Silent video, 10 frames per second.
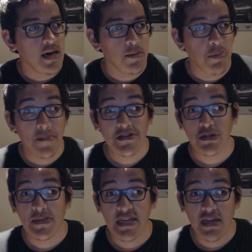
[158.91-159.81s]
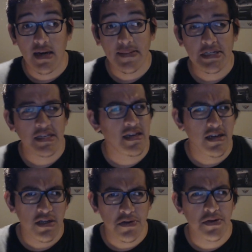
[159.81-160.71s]
public domain comics, and I got
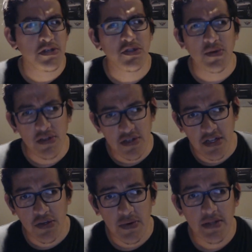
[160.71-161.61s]
curious, so I looked into it,